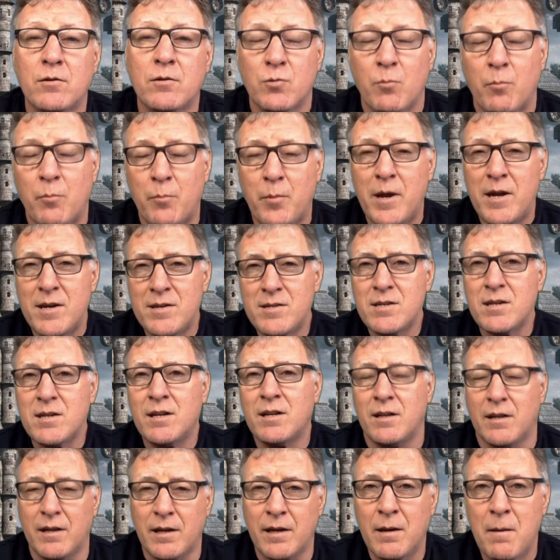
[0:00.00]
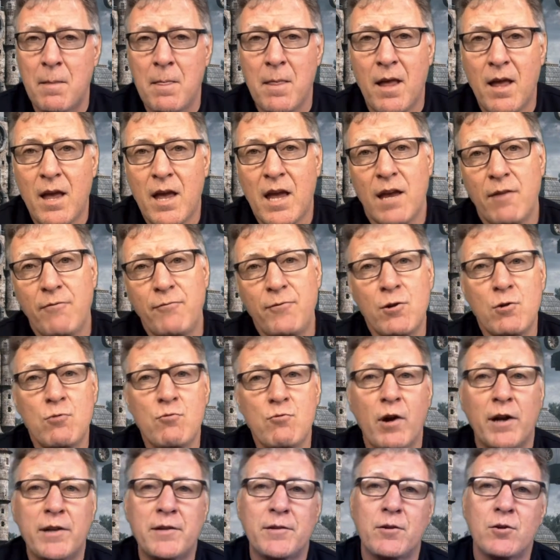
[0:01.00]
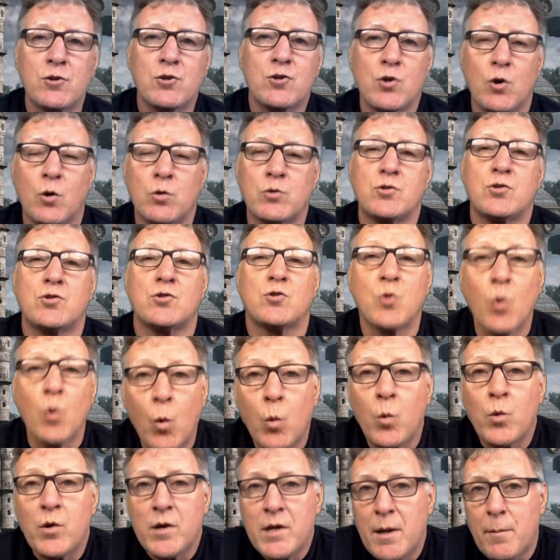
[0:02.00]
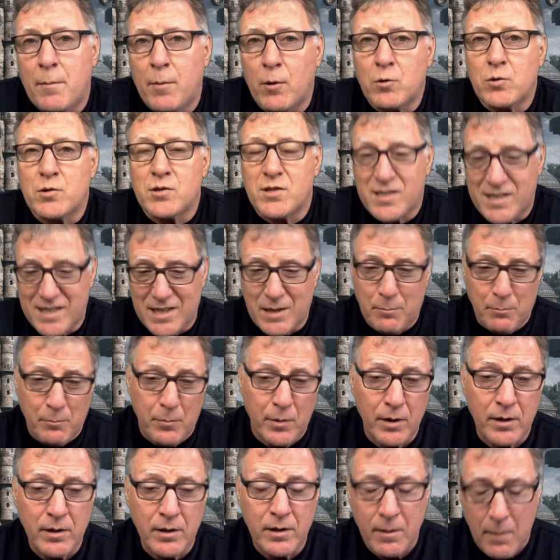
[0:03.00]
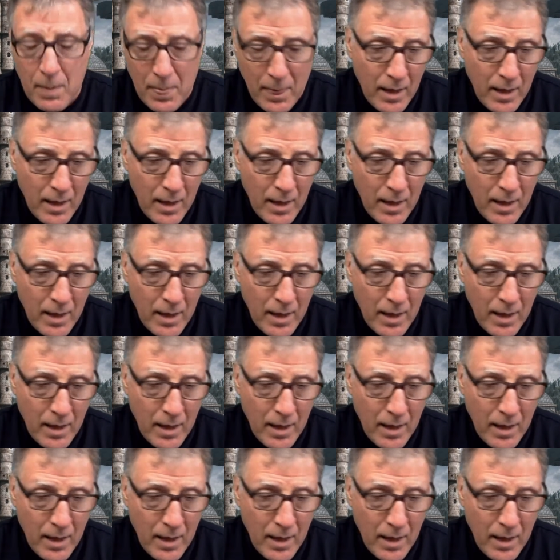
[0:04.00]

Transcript: So basically, if you're writing a short story about steampunk,